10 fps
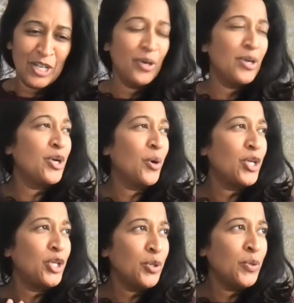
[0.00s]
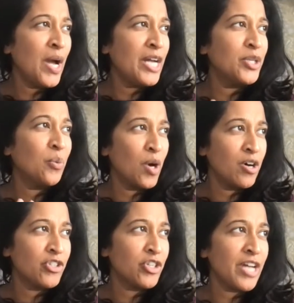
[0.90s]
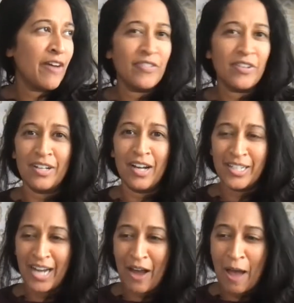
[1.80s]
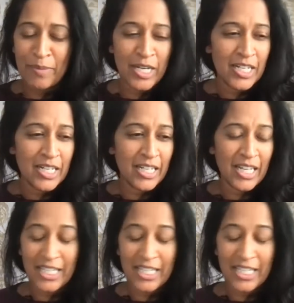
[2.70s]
You're, you and your words are def- are not I mean,